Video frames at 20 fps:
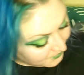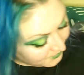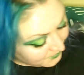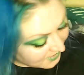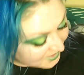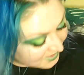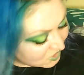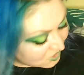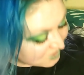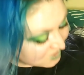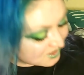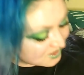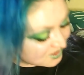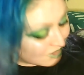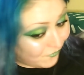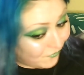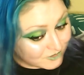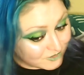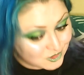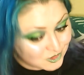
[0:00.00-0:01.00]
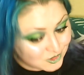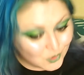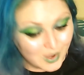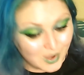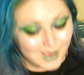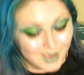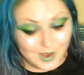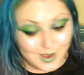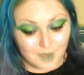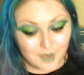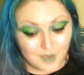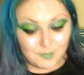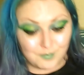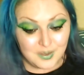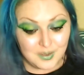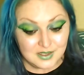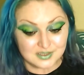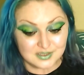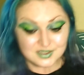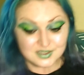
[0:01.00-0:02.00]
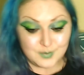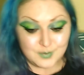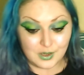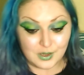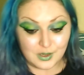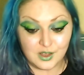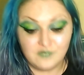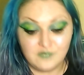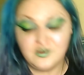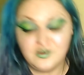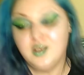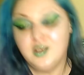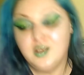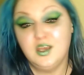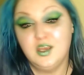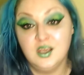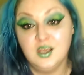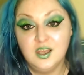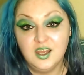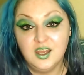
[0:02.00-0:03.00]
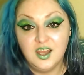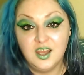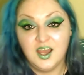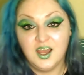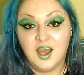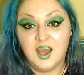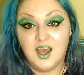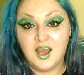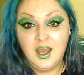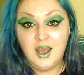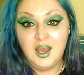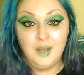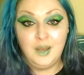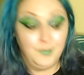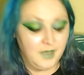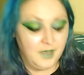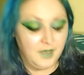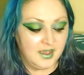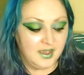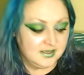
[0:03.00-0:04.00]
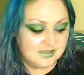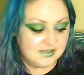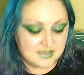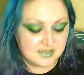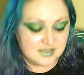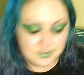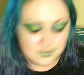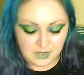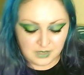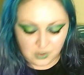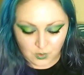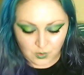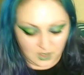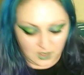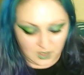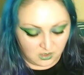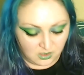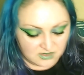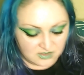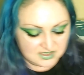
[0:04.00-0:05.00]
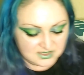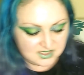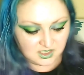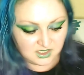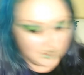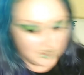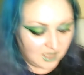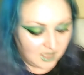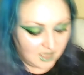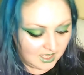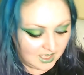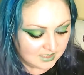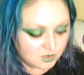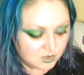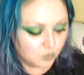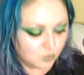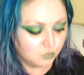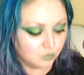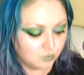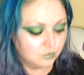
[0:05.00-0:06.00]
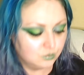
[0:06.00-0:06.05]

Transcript: It just softens your hair, it makes it smell lovely, and it doesn't make your hair greasy at all.